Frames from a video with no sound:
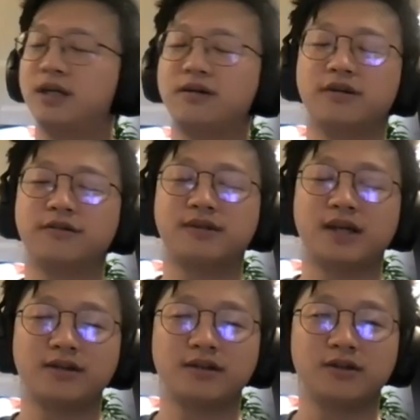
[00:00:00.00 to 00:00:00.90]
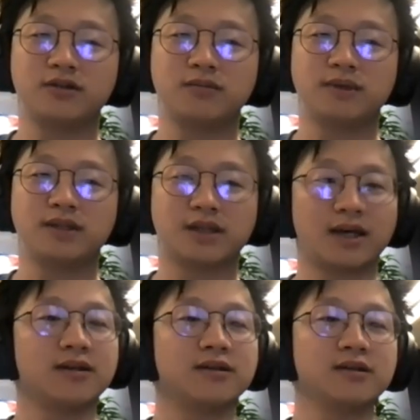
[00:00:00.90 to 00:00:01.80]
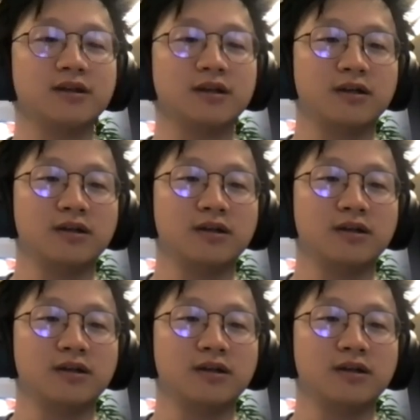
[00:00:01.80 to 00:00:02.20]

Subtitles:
the generative stage needs to be selected.